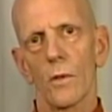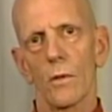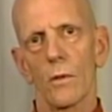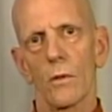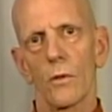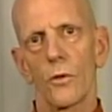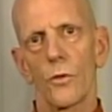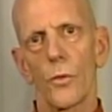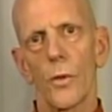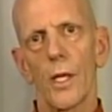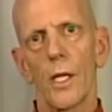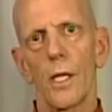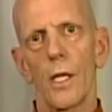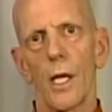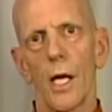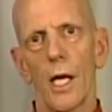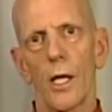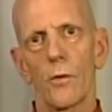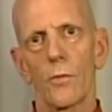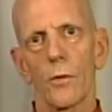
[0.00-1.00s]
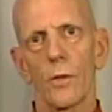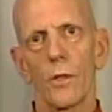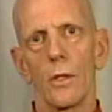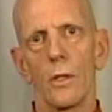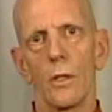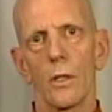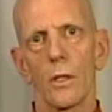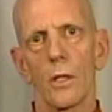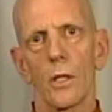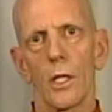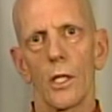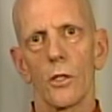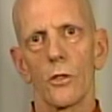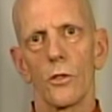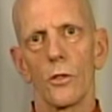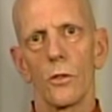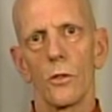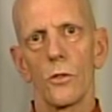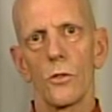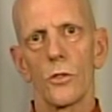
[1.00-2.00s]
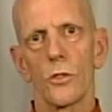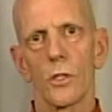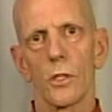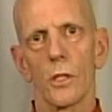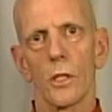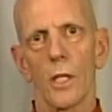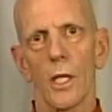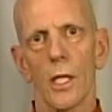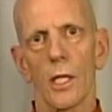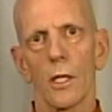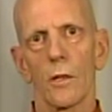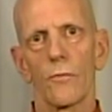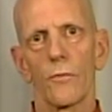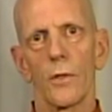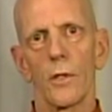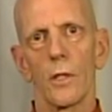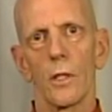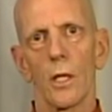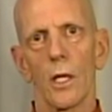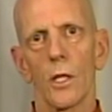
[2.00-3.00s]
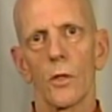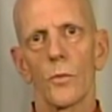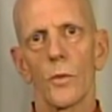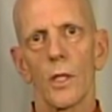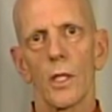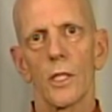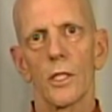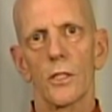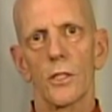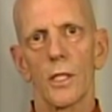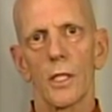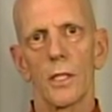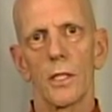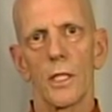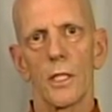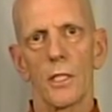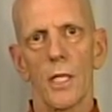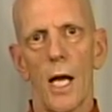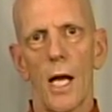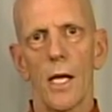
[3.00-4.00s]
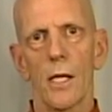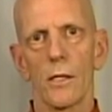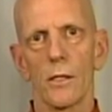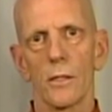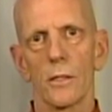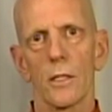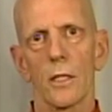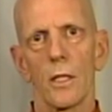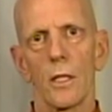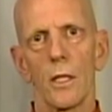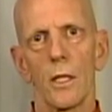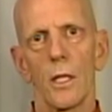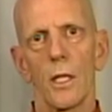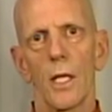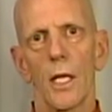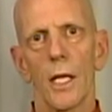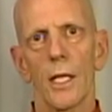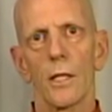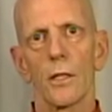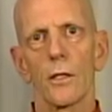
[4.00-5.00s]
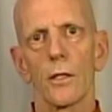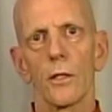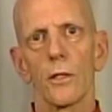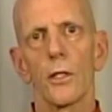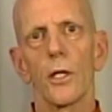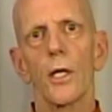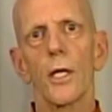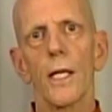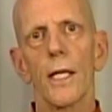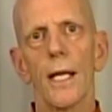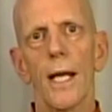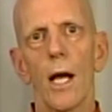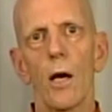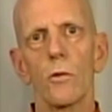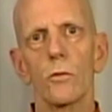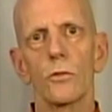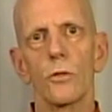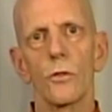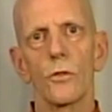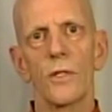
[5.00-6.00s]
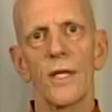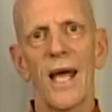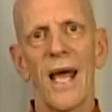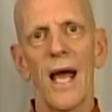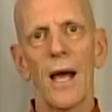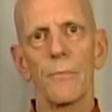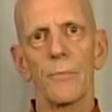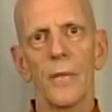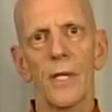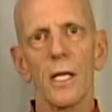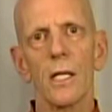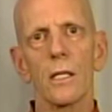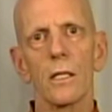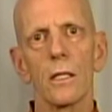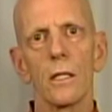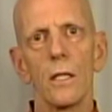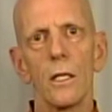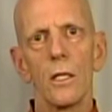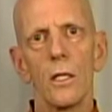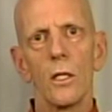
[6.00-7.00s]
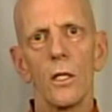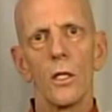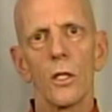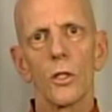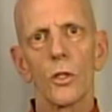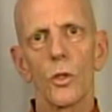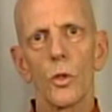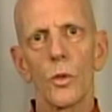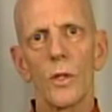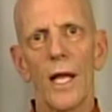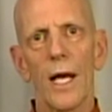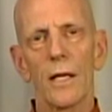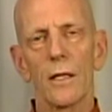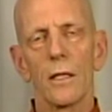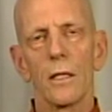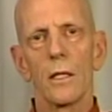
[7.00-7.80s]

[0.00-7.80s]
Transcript: greed, hatred, and delusion, and of the unrealistic desires. And learning how to tap in to that